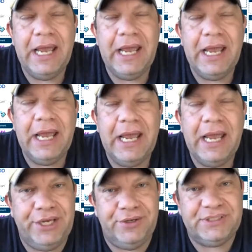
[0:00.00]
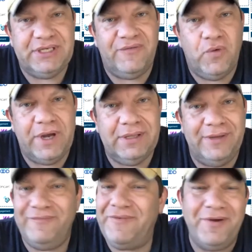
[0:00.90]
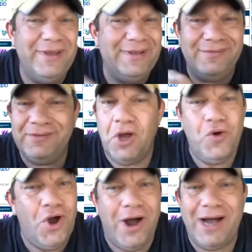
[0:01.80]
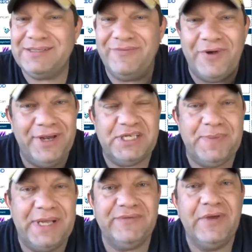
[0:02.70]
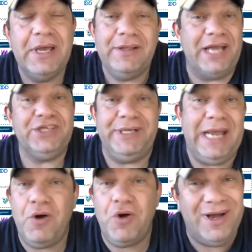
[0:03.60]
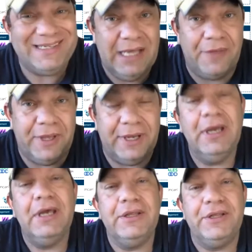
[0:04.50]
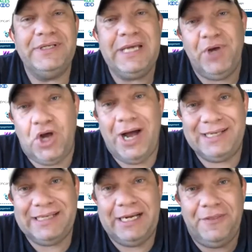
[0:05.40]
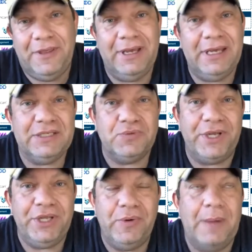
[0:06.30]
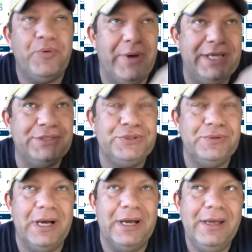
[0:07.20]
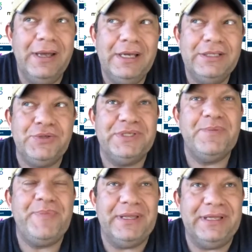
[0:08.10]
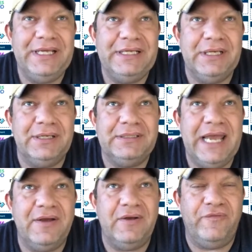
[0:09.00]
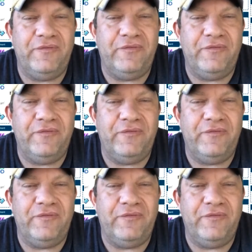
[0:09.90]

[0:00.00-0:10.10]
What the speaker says: and to educate yourself quickly. Very low cost, very inexpensive. Actually, Narrow costs nothing. The only time it costs anything is when you upgrade to its ability to take